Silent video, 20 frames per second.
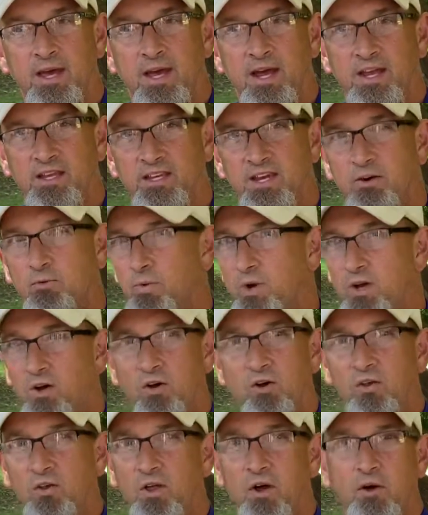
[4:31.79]
And yet we
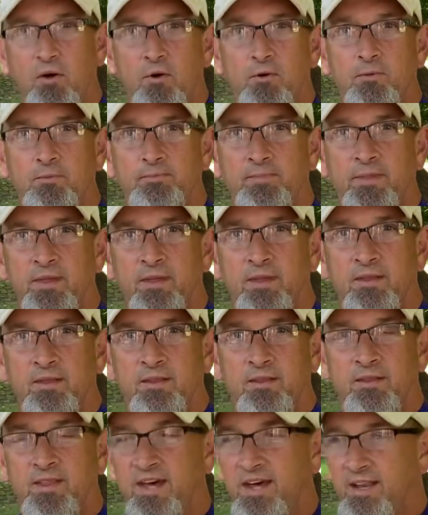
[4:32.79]
all know
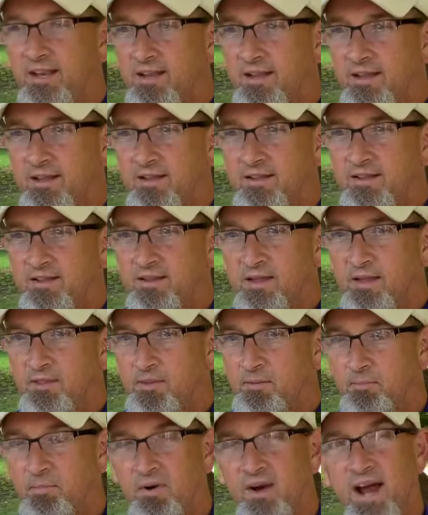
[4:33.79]
that
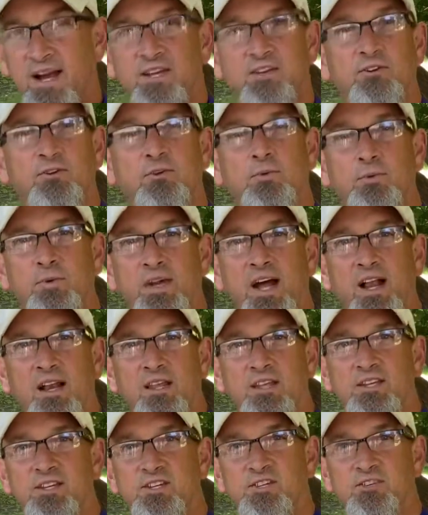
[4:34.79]
the practical
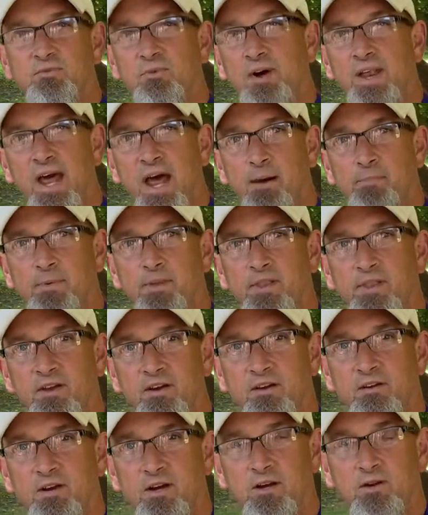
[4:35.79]
realities of what happened
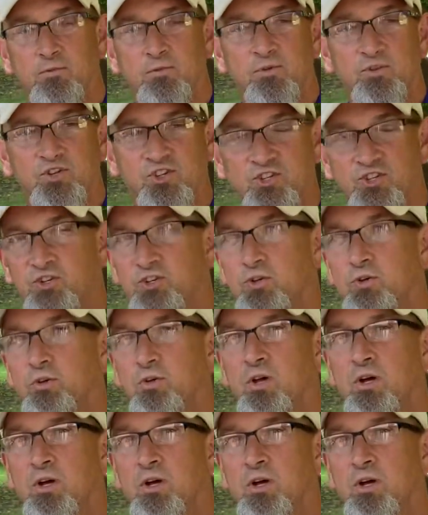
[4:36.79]
there were still